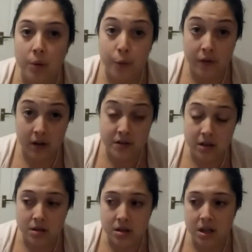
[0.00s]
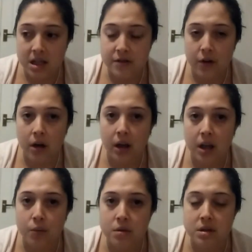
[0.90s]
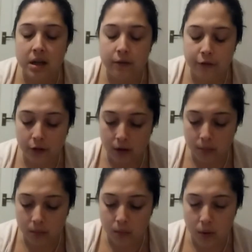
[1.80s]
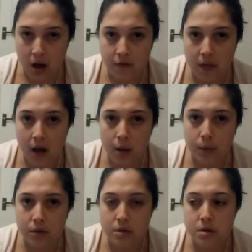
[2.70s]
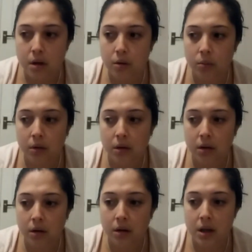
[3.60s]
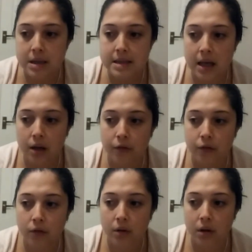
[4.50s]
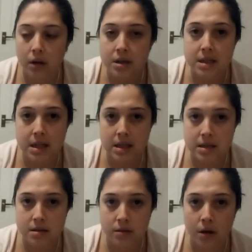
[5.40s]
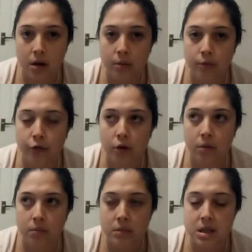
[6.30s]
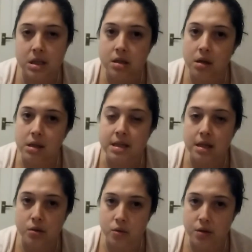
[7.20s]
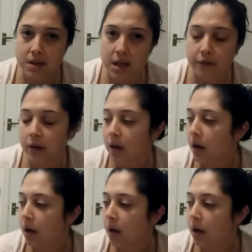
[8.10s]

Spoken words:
My brother lives in London. He's fine. He was in Fulham when everything happened, so he's safe. And Denise from Dear Designs is also safe.